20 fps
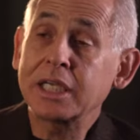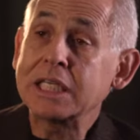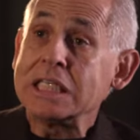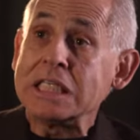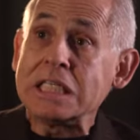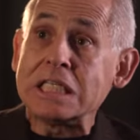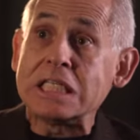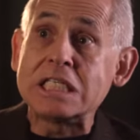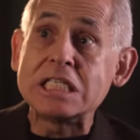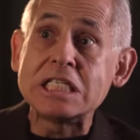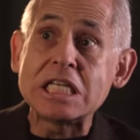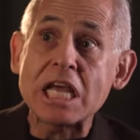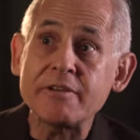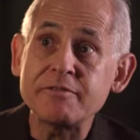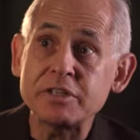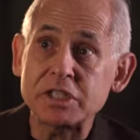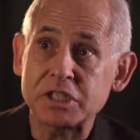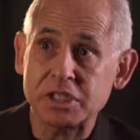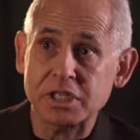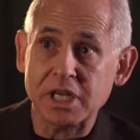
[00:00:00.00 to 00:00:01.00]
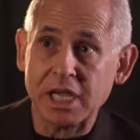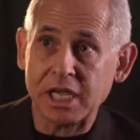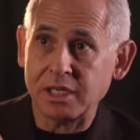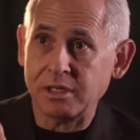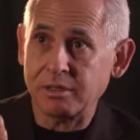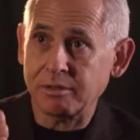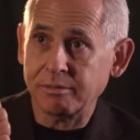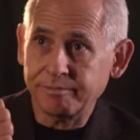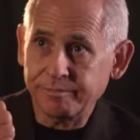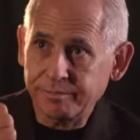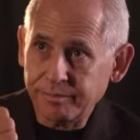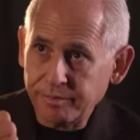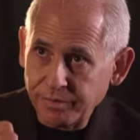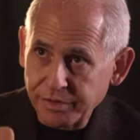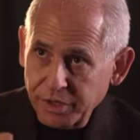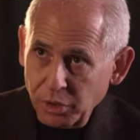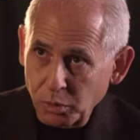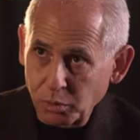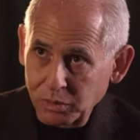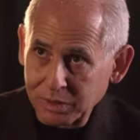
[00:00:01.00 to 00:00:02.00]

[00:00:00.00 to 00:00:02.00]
it can devastate their